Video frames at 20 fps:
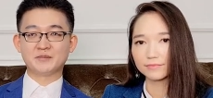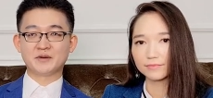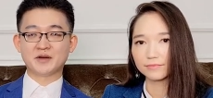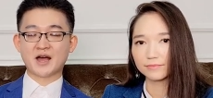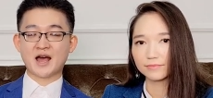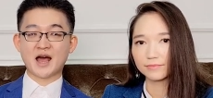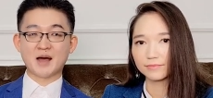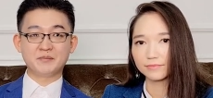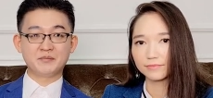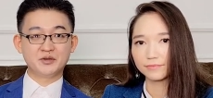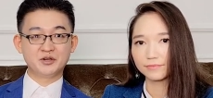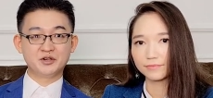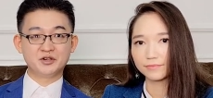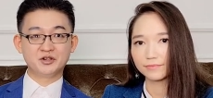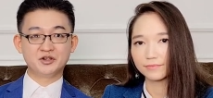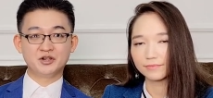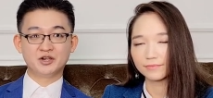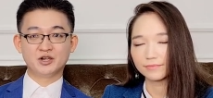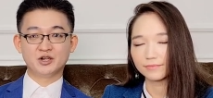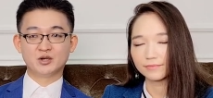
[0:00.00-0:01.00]

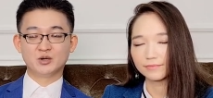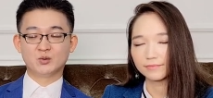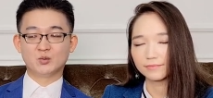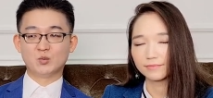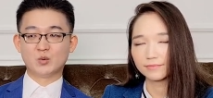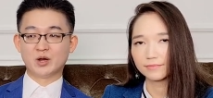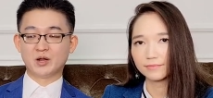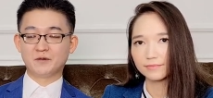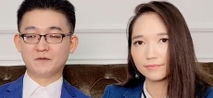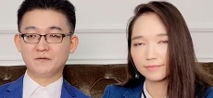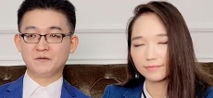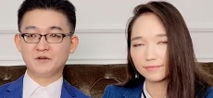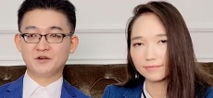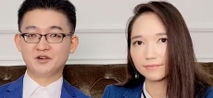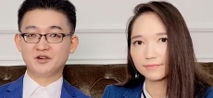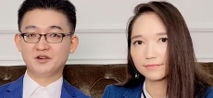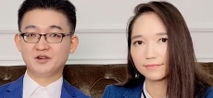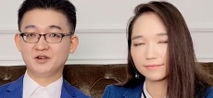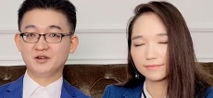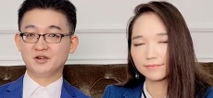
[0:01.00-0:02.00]
Speaker 1: happier,
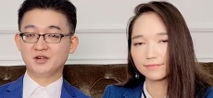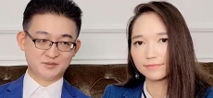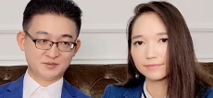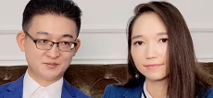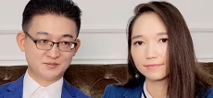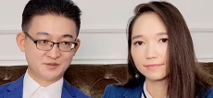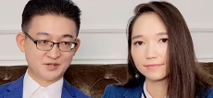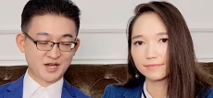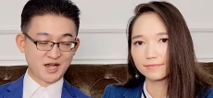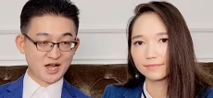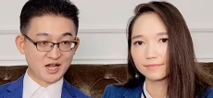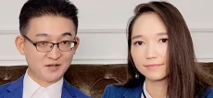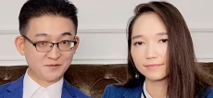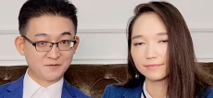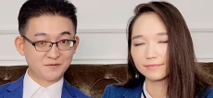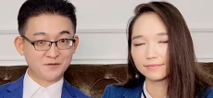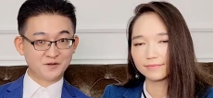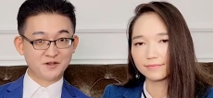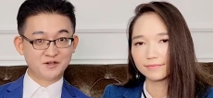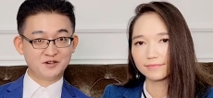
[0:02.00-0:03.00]
wealthier,
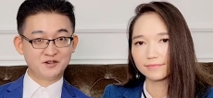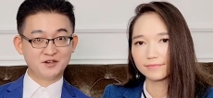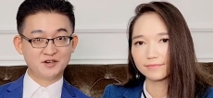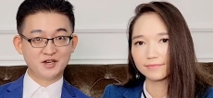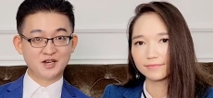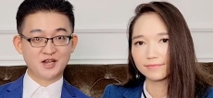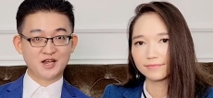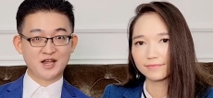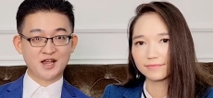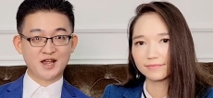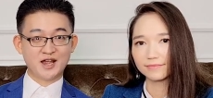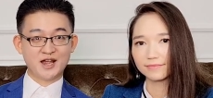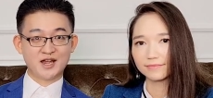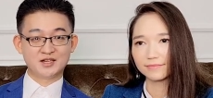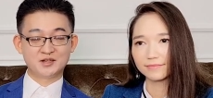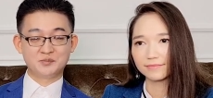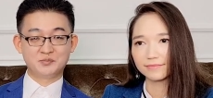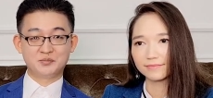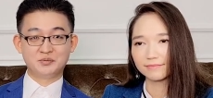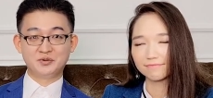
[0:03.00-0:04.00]
healthier,
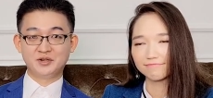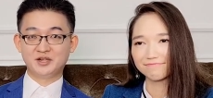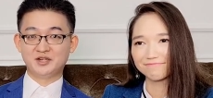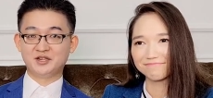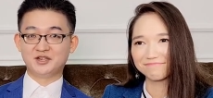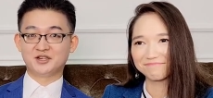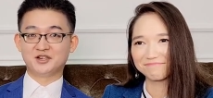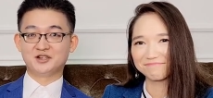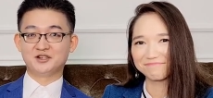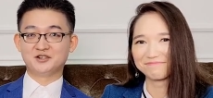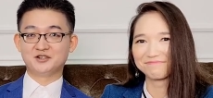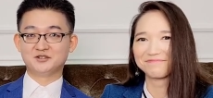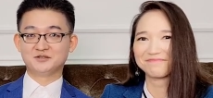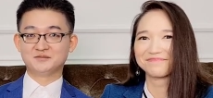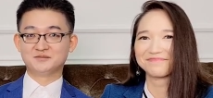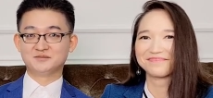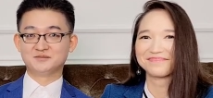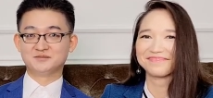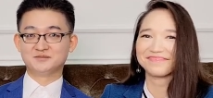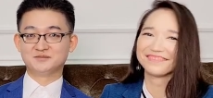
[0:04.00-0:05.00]
and prettier.
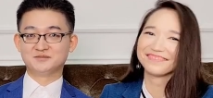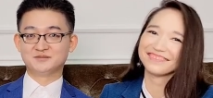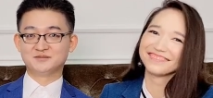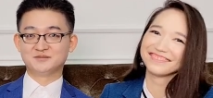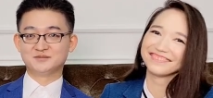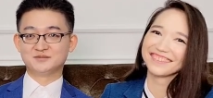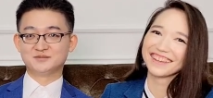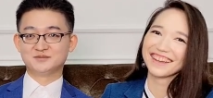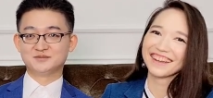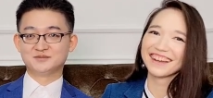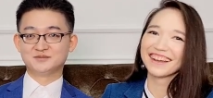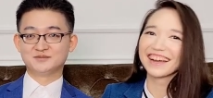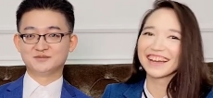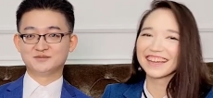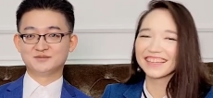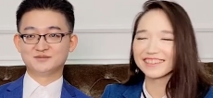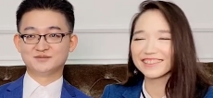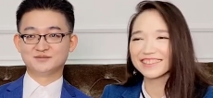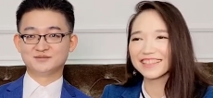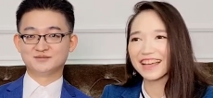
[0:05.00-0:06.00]

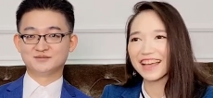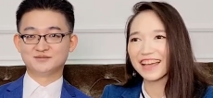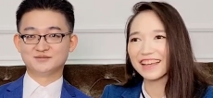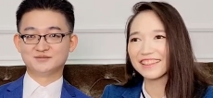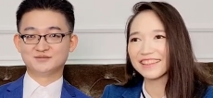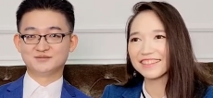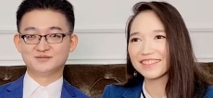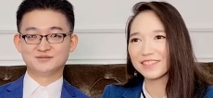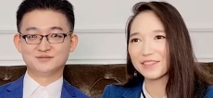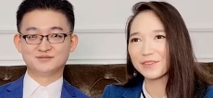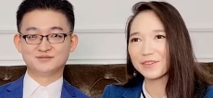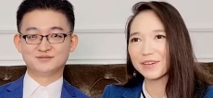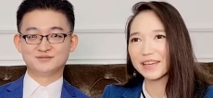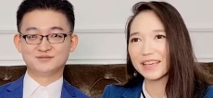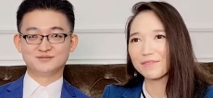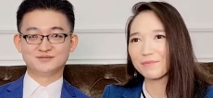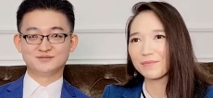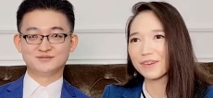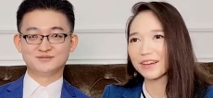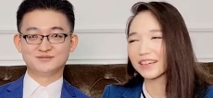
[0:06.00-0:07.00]
Speaker 2: I also had this
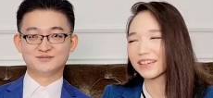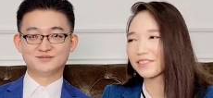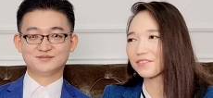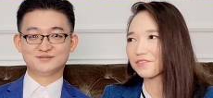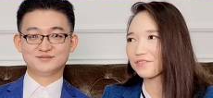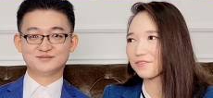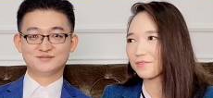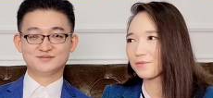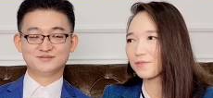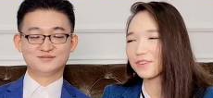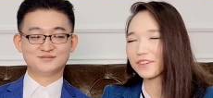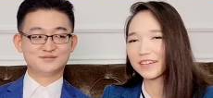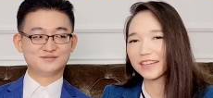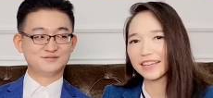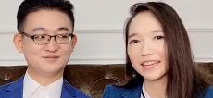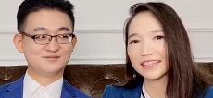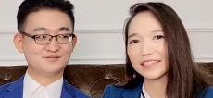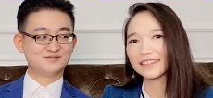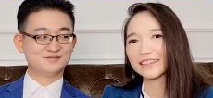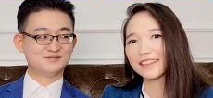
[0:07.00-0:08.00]
dream of
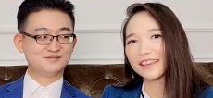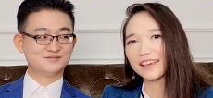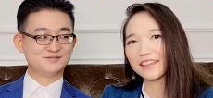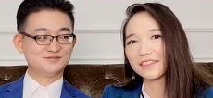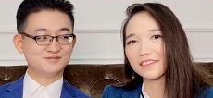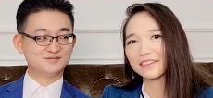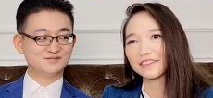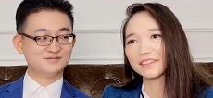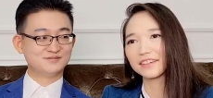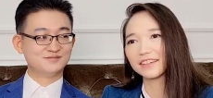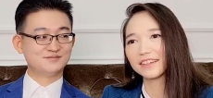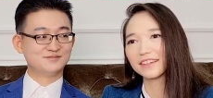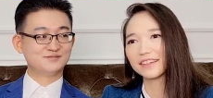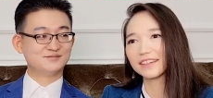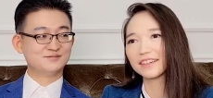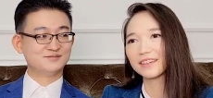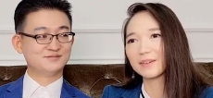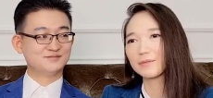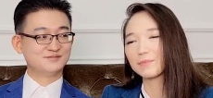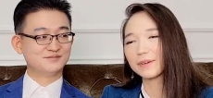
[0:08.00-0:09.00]
working together,
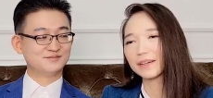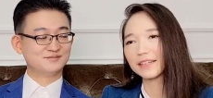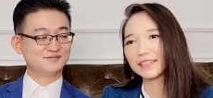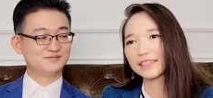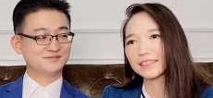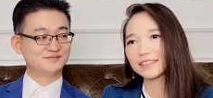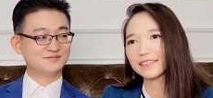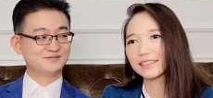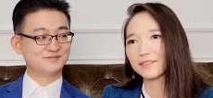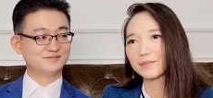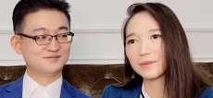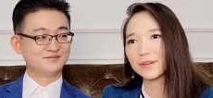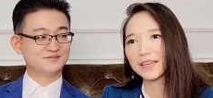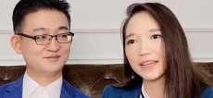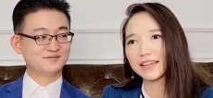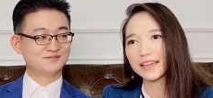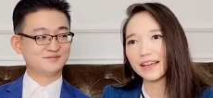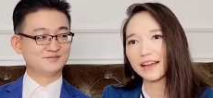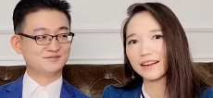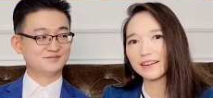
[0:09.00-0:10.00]
but
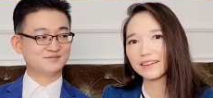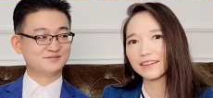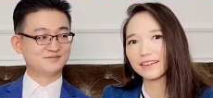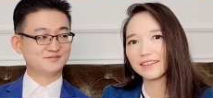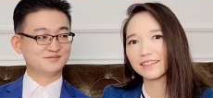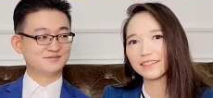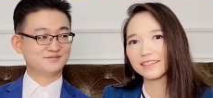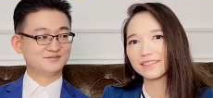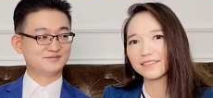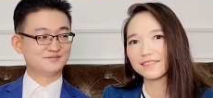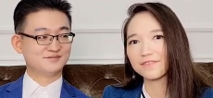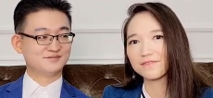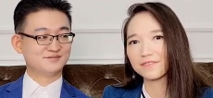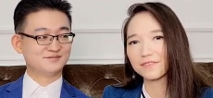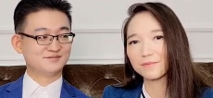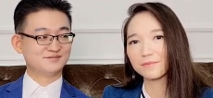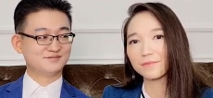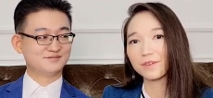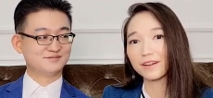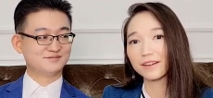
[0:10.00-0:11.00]
we are
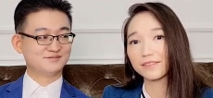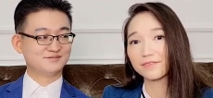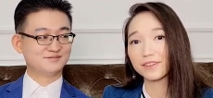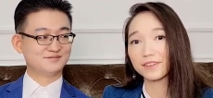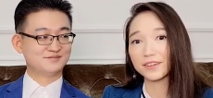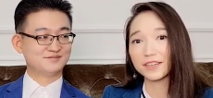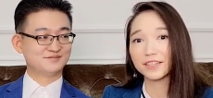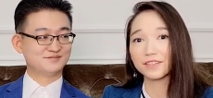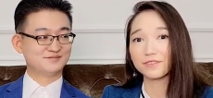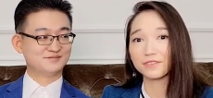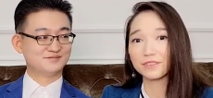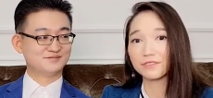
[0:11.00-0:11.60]
from very different